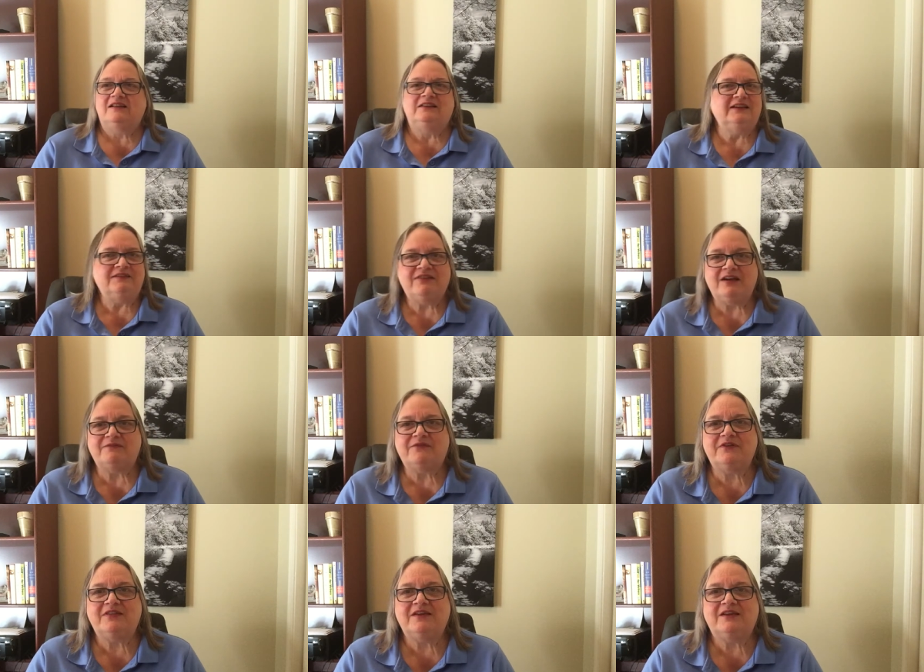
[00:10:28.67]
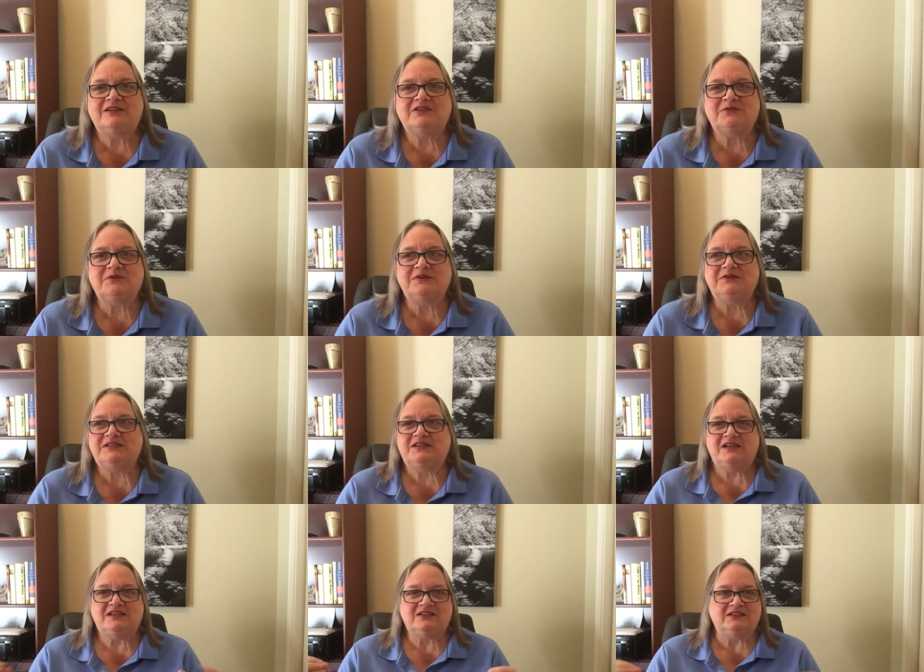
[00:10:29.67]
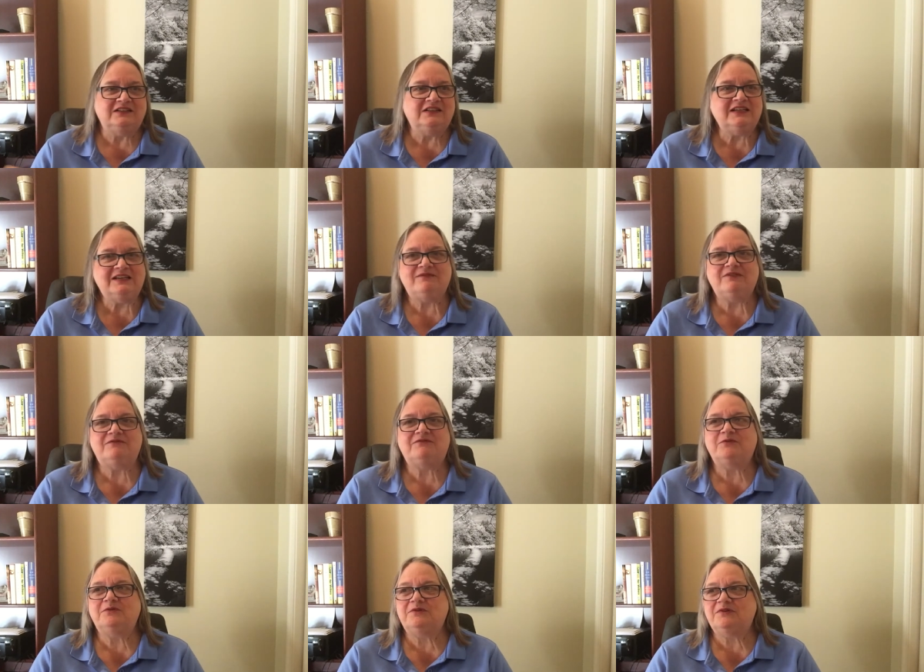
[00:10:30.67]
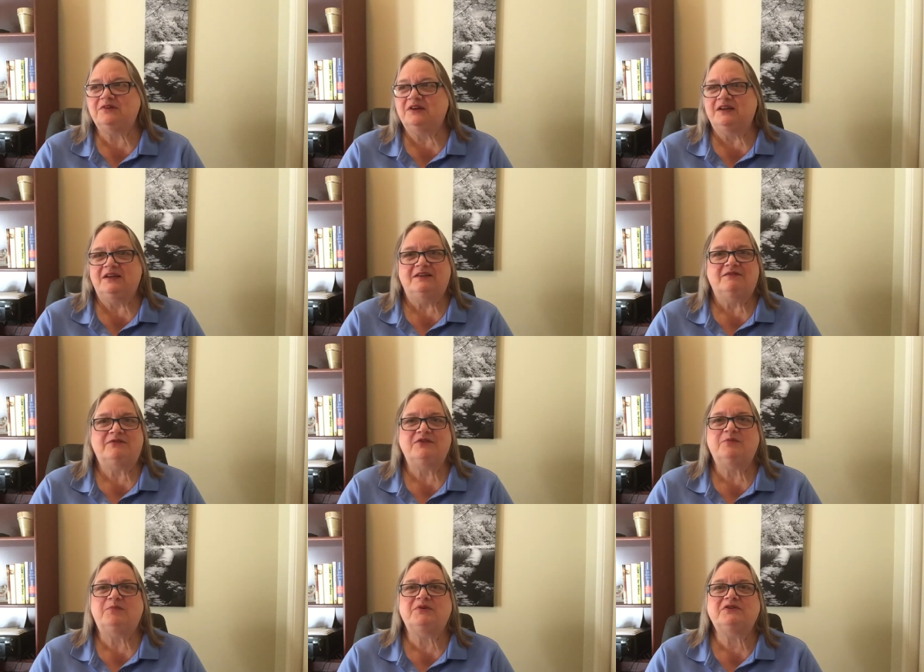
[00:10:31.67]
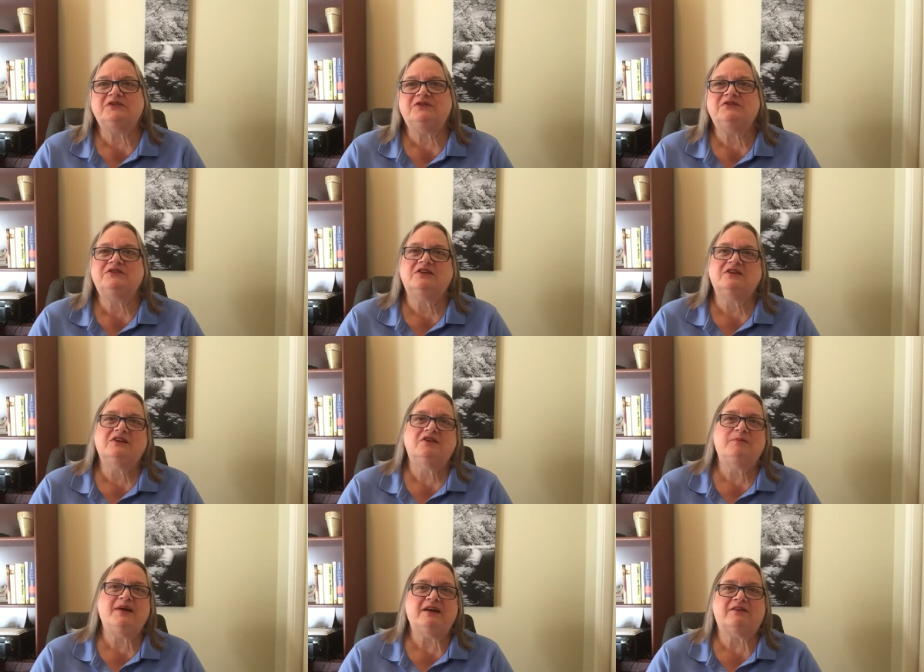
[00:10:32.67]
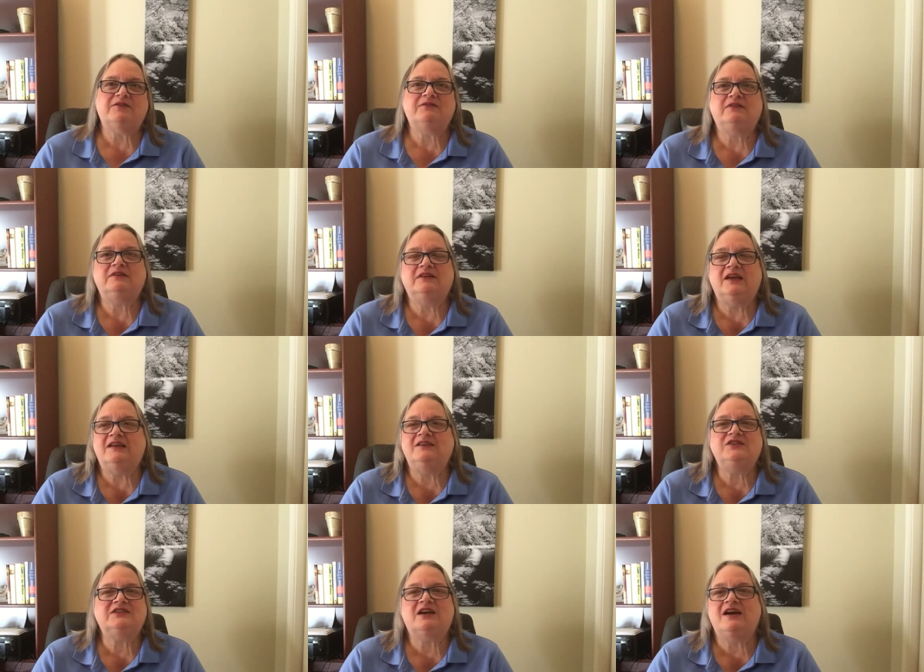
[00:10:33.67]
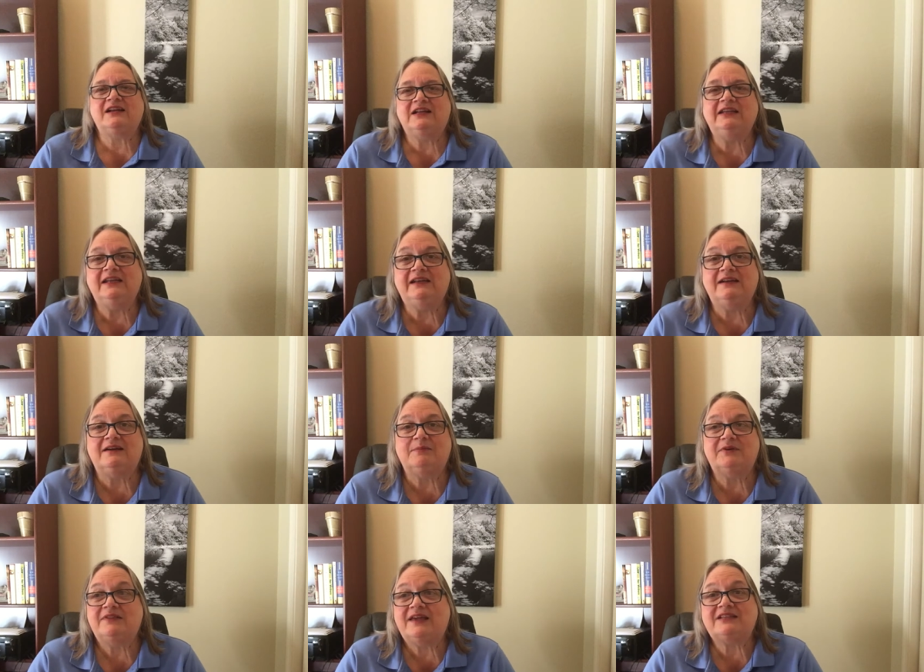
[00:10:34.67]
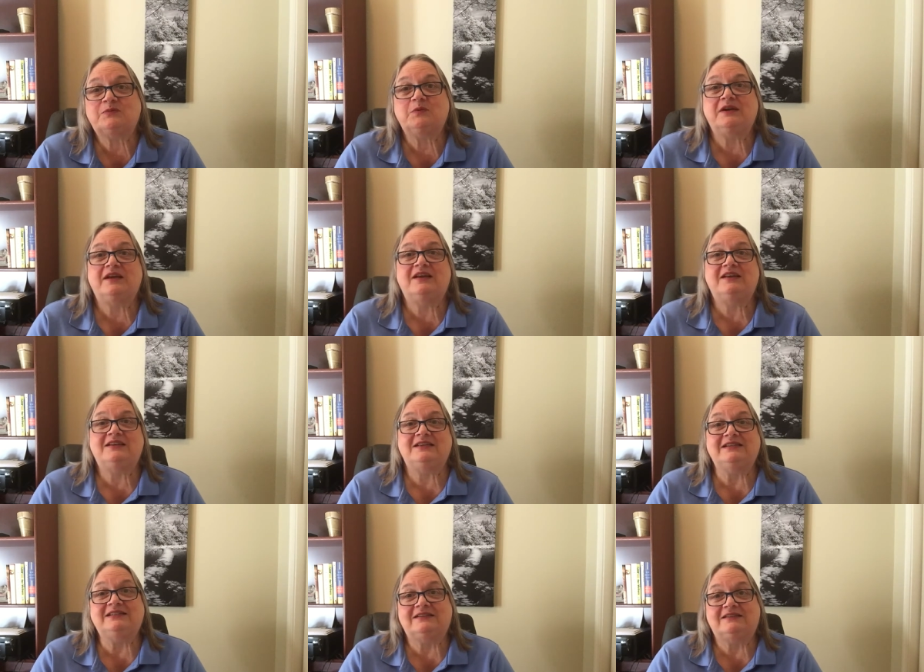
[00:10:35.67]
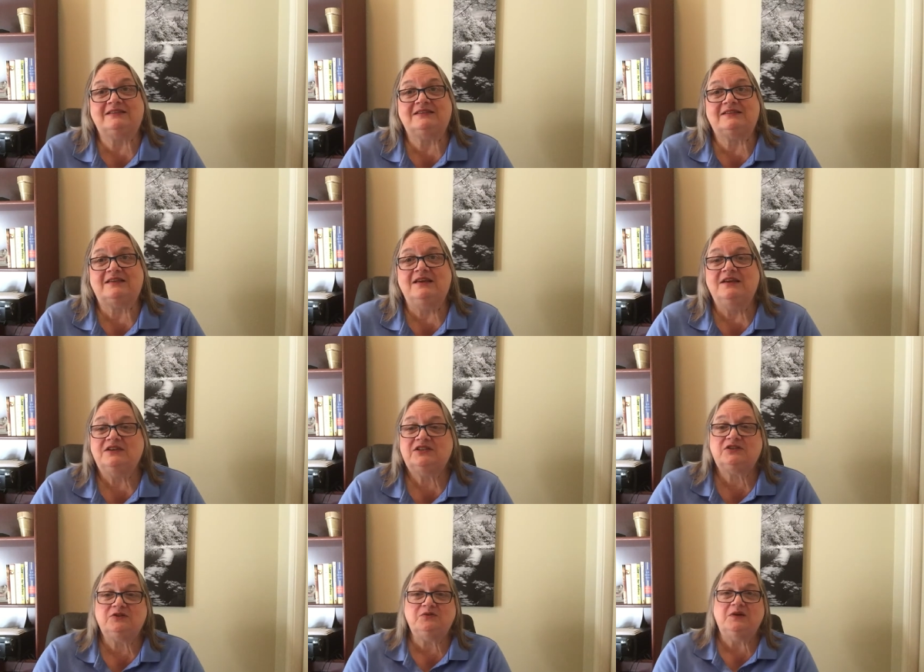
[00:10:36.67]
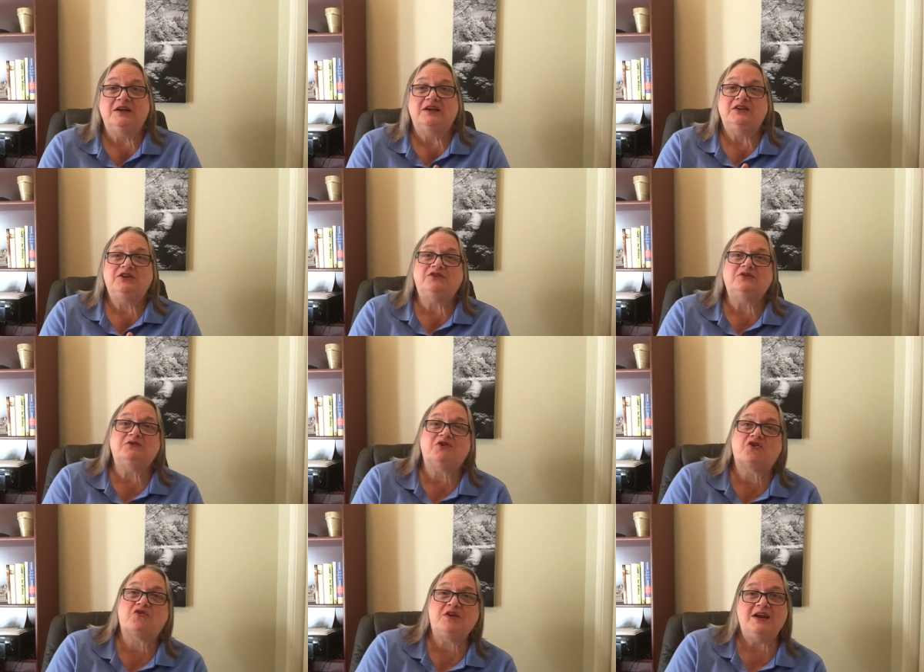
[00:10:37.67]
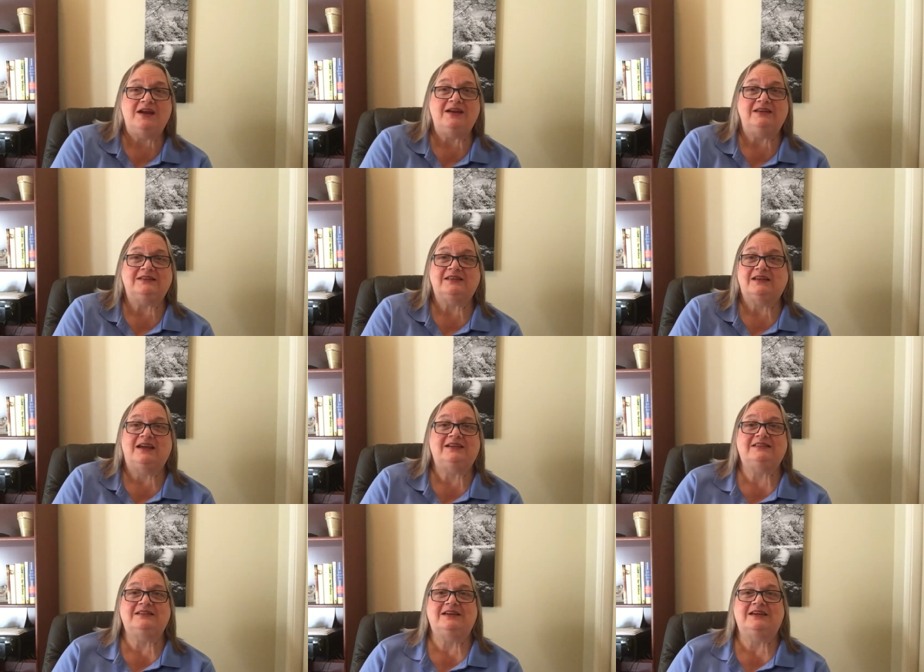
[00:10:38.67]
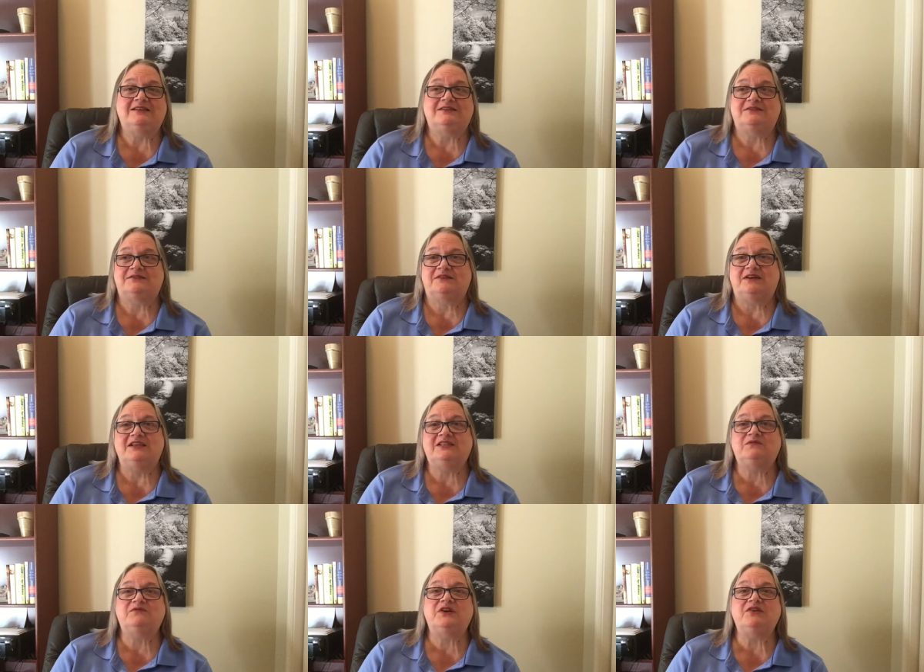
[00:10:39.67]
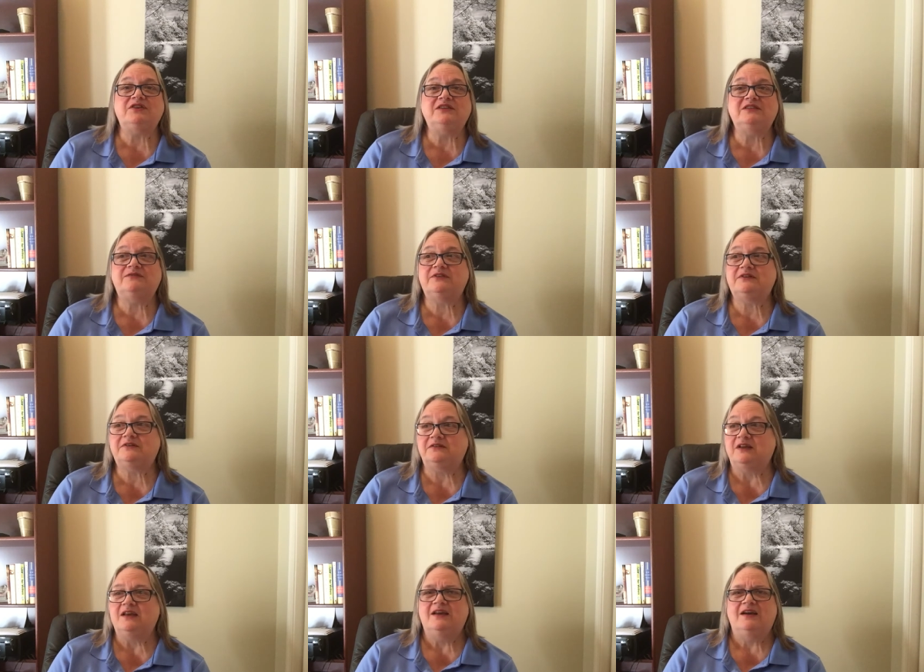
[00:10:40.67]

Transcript: Leave that for the editorial stage. Leave it for the person who's going to go back through it and just kind of clean it up. That's what editing does. So you don't create as an editor. It's very difficult.